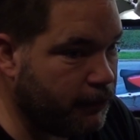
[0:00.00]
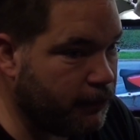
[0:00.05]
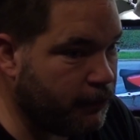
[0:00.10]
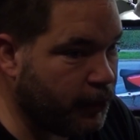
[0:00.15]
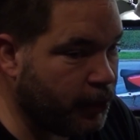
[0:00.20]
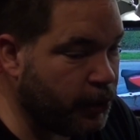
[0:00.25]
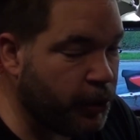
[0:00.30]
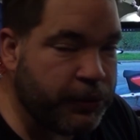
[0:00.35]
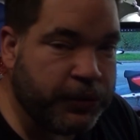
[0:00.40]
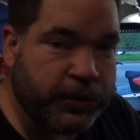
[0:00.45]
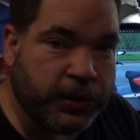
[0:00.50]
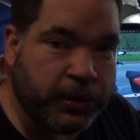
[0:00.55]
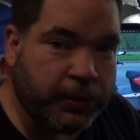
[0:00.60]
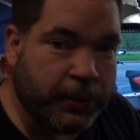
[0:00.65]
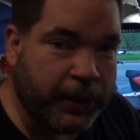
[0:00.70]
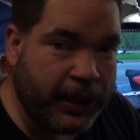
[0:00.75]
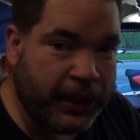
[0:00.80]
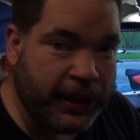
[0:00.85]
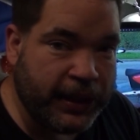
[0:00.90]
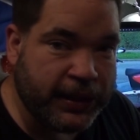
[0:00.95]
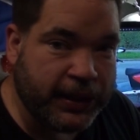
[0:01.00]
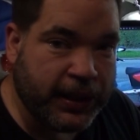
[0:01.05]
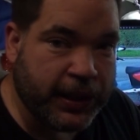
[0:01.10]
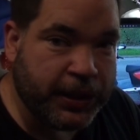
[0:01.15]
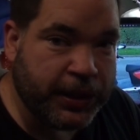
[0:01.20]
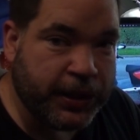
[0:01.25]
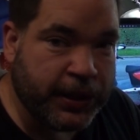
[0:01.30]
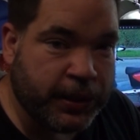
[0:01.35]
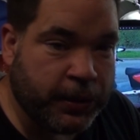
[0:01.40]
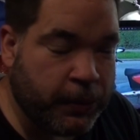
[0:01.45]
close to 20 years
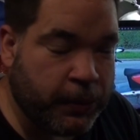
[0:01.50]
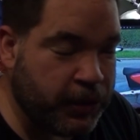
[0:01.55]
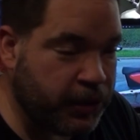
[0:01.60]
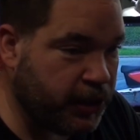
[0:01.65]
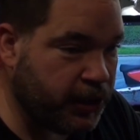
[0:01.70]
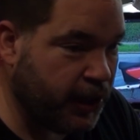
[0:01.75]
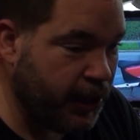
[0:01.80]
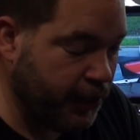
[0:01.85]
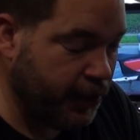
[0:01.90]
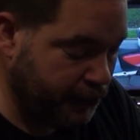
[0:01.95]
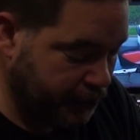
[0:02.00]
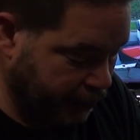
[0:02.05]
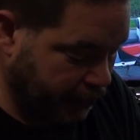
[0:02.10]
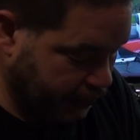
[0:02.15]
actually, that's quite scary.